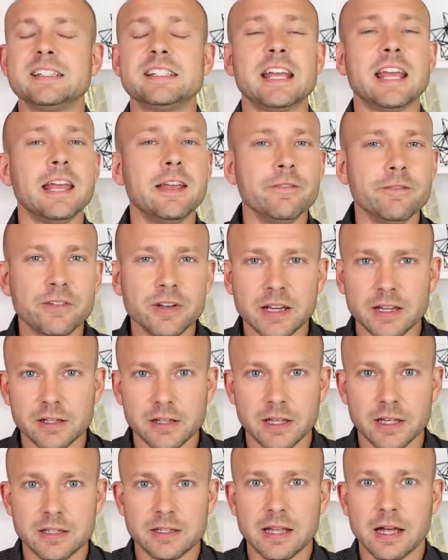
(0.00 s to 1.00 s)
is
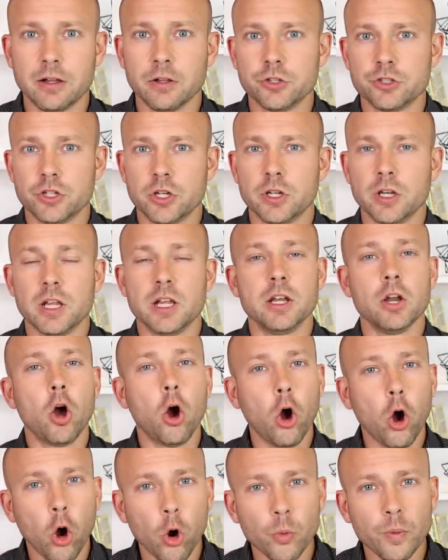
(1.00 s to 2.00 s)
infinitely intelligent and
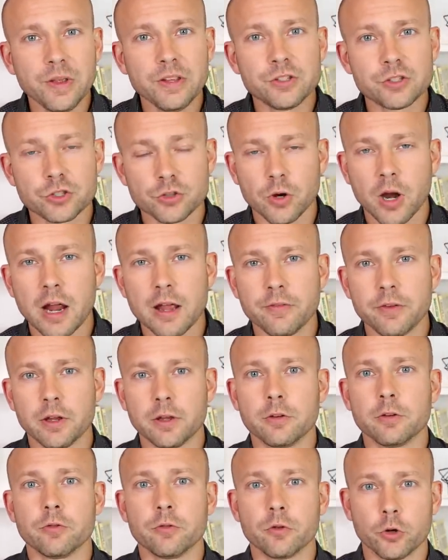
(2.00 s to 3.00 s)
always
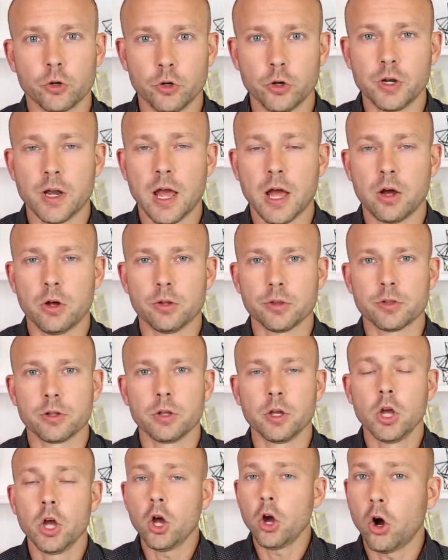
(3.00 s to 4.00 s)
striving for good health.
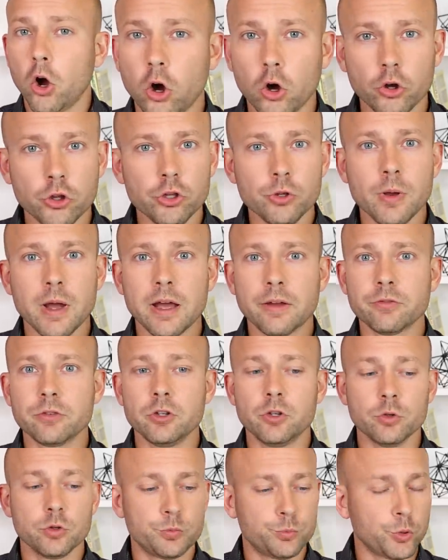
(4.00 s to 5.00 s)
All you have
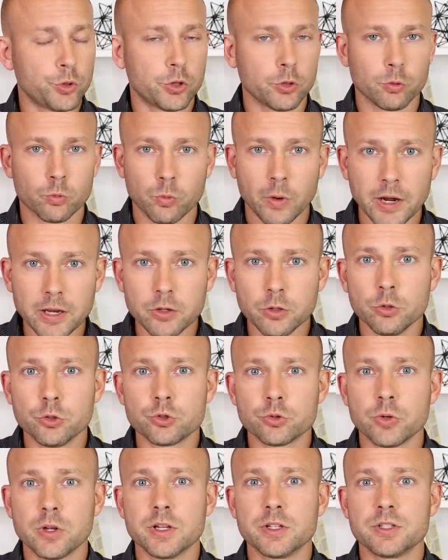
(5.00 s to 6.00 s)
to do is put the right
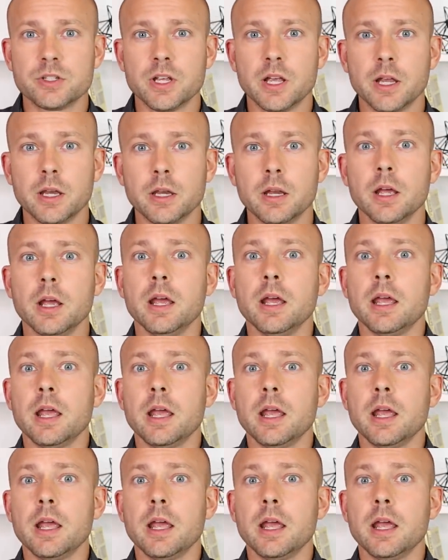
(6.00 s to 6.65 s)
nutrients in